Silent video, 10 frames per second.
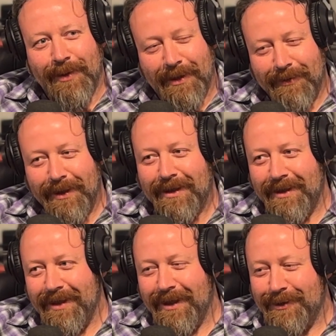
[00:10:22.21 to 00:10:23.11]
But
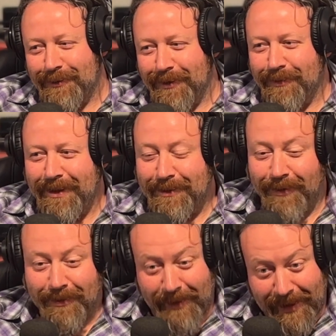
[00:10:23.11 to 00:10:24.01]
ironically, I destroyed my knees playing